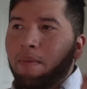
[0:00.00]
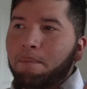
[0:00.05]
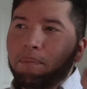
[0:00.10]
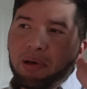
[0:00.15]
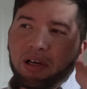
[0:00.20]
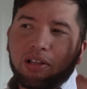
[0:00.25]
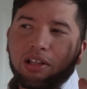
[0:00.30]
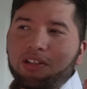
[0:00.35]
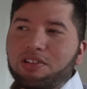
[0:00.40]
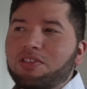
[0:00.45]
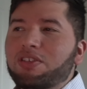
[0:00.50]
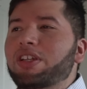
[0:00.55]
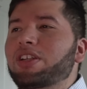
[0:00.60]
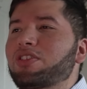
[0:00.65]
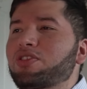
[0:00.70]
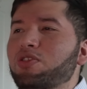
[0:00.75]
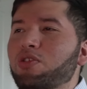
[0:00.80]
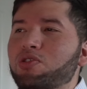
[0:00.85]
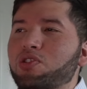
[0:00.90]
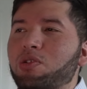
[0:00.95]
But let's look at
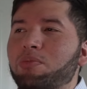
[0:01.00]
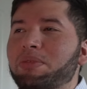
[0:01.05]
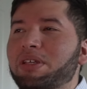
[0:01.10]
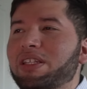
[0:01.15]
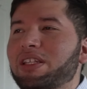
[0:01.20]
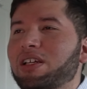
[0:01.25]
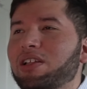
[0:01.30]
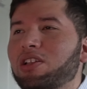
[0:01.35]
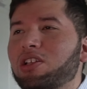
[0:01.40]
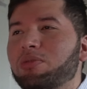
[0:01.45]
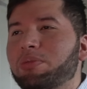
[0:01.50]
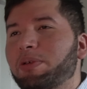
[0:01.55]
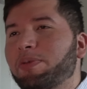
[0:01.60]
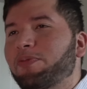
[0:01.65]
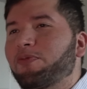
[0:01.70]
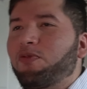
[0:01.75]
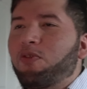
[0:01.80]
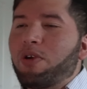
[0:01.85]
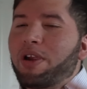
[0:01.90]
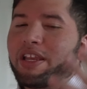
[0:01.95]
her social media a little
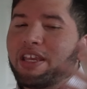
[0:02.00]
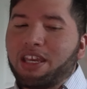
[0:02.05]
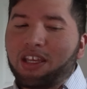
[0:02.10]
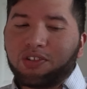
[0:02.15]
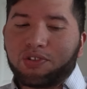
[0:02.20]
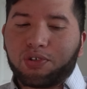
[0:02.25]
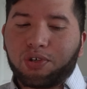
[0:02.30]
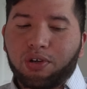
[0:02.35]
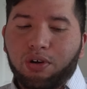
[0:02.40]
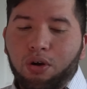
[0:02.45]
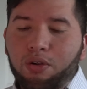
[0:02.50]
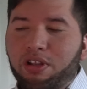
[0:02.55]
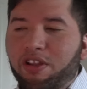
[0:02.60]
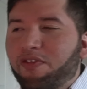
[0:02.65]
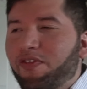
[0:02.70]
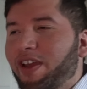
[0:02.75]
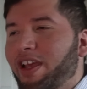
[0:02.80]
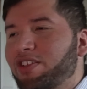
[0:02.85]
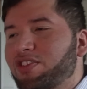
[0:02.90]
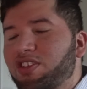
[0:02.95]
bit before I get into her
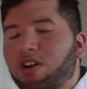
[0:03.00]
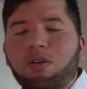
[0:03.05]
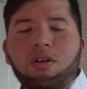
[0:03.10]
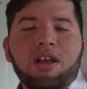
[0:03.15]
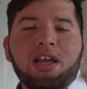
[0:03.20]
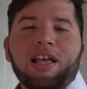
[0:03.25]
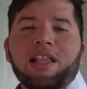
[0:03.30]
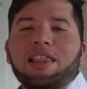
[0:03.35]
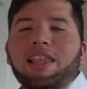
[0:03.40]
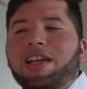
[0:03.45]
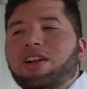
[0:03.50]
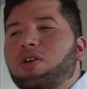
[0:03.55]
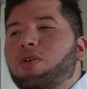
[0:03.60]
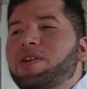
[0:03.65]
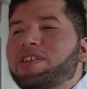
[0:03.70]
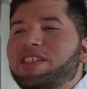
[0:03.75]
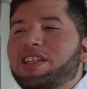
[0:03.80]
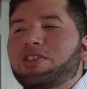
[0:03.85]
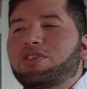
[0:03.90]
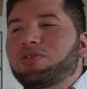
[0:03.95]
OnlyFans. So, like
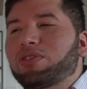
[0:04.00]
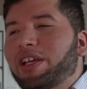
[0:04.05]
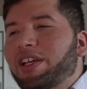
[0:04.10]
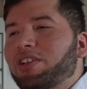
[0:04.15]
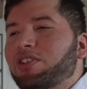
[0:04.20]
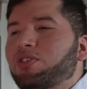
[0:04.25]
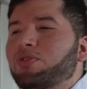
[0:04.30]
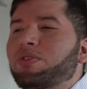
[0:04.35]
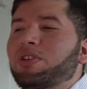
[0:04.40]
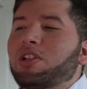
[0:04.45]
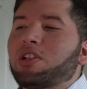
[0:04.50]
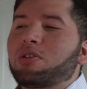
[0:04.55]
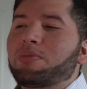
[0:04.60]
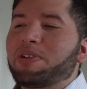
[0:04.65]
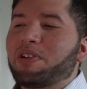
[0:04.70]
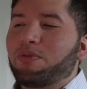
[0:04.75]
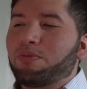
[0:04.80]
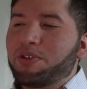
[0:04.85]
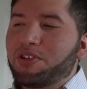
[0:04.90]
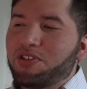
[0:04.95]
always, I do like doing a little
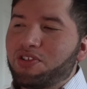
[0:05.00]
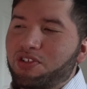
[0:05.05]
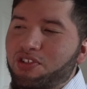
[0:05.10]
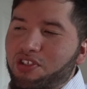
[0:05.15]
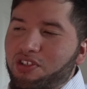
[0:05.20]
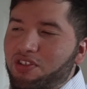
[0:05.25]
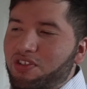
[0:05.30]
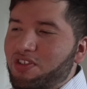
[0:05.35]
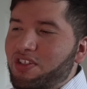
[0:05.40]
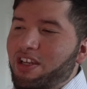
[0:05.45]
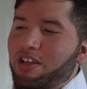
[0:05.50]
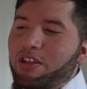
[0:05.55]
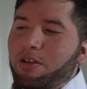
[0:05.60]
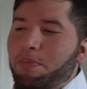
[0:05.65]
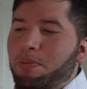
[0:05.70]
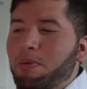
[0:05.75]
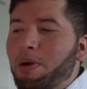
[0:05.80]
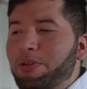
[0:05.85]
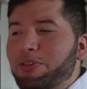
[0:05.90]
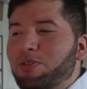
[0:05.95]
bit of research just to see how
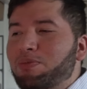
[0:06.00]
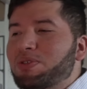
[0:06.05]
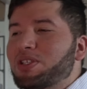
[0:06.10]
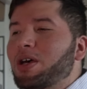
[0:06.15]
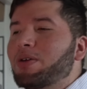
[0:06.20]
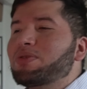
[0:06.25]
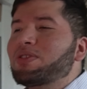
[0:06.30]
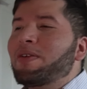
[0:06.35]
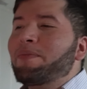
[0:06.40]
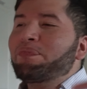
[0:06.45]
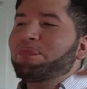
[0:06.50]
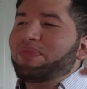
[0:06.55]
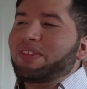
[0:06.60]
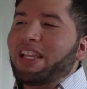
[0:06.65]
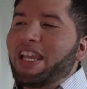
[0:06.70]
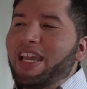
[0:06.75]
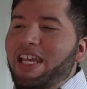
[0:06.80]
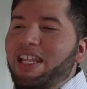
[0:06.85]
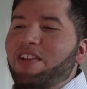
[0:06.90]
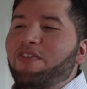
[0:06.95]
they promote themselves.
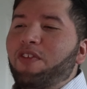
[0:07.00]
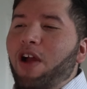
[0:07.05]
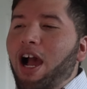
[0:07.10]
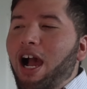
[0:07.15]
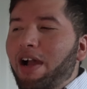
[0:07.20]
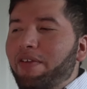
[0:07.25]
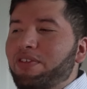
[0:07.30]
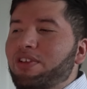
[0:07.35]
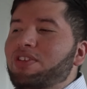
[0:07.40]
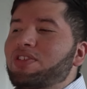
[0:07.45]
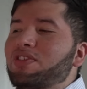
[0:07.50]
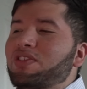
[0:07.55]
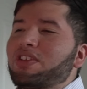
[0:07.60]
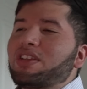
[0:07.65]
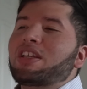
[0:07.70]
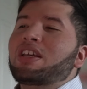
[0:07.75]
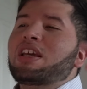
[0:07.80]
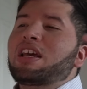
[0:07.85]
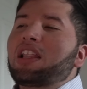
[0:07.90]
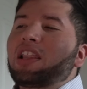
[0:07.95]
And
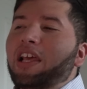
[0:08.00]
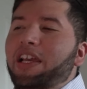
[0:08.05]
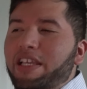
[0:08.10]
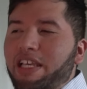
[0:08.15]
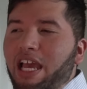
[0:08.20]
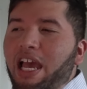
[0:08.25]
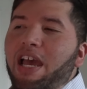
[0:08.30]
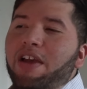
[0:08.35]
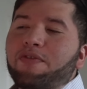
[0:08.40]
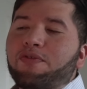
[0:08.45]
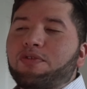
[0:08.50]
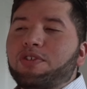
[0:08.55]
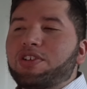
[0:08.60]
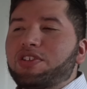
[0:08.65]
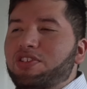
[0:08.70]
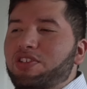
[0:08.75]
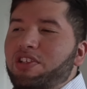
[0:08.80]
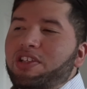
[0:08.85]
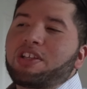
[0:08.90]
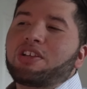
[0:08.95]
obviously, like every
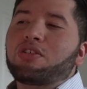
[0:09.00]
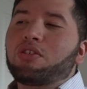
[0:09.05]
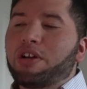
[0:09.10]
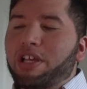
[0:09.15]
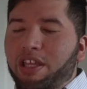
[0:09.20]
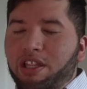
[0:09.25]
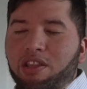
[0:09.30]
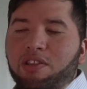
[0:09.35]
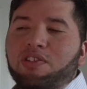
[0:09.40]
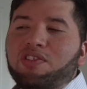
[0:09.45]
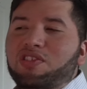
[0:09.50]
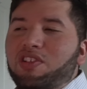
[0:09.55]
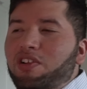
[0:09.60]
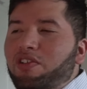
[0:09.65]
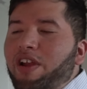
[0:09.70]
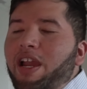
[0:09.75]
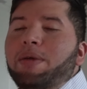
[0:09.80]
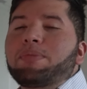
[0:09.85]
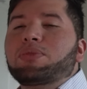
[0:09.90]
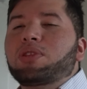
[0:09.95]
single
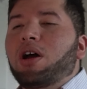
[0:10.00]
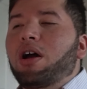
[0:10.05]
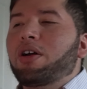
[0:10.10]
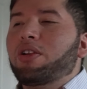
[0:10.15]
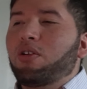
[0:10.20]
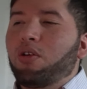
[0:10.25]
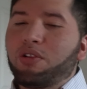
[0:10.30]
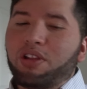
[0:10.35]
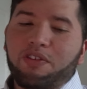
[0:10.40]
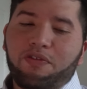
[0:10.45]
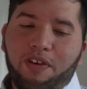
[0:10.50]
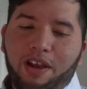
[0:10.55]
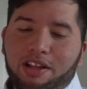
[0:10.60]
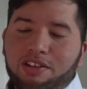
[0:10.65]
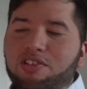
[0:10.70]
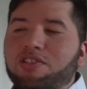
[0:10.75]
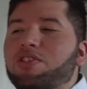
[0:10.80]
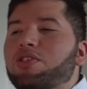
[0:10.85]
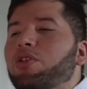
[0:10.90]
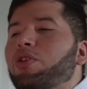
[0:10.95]
Instagram thot and
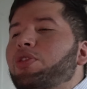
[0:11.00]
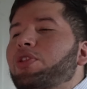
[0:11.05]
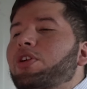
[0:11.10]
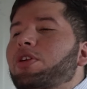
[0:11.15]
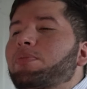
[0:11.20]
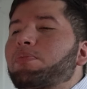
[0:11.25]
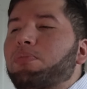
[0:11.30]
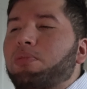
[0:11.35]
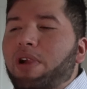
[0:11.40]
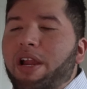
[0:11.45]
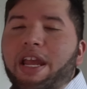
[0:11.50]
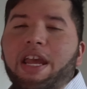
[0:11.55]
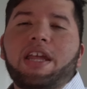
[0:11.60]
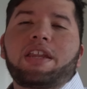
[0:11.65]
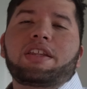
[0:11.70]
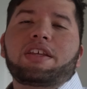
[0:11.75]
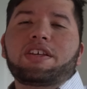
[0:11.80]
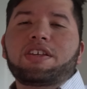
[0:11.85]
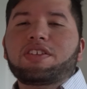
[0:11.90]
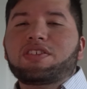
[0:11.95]
OnlyFans girl, their
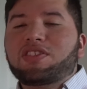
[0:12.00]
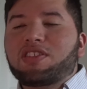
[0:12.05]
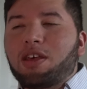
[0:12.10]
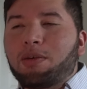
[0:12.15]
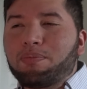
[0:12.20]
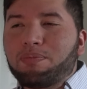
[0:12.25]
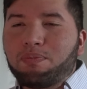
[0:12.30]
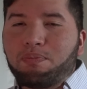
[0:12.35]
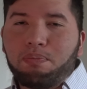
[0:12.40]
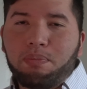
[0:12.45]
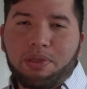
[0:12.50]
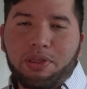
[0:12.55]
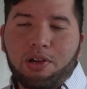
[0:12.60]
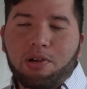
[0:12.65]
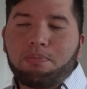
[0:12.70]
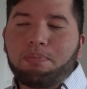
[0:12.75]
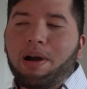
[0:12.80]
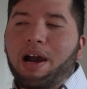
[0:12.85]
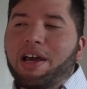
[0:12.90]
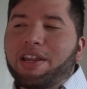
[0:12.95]
brand is them
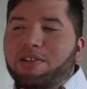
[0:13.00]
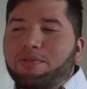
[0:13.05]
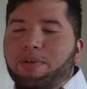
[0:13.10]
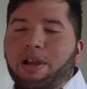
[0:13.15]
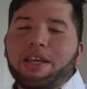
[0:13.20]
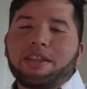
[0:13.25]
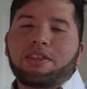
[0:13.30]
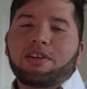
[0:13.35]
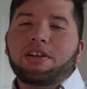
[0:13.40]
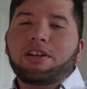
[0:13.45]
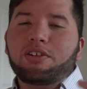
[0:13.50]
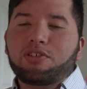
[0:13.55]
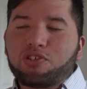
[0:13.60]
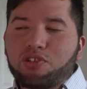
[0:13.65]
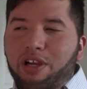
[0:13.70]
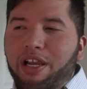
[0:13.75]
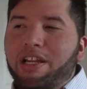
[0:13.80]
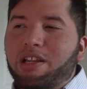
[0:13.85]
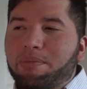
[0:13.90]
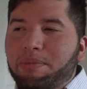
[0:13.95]
their body, right? They're
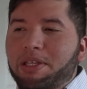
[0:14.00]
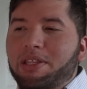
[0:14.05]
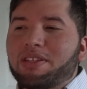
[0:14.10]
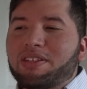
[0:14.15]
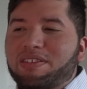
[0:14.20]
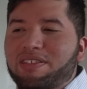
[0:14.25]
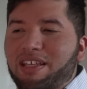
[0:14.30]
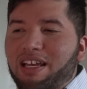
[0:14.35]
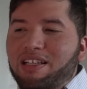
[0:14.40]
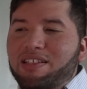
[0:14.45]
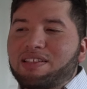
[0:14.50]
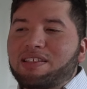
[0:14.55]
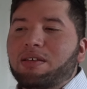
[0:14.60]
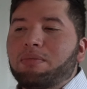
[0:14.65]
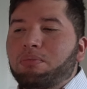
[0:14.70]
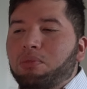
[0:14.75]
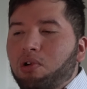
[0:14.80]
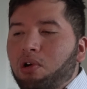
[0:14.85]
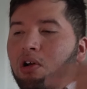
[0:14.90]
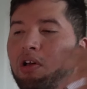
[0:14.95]
trying to be the sex
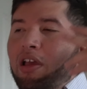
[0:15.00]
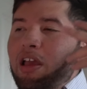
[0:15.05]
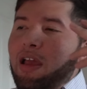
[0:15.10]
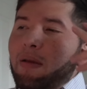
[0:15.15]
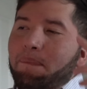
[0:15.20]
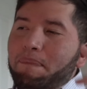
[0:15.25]
symbol.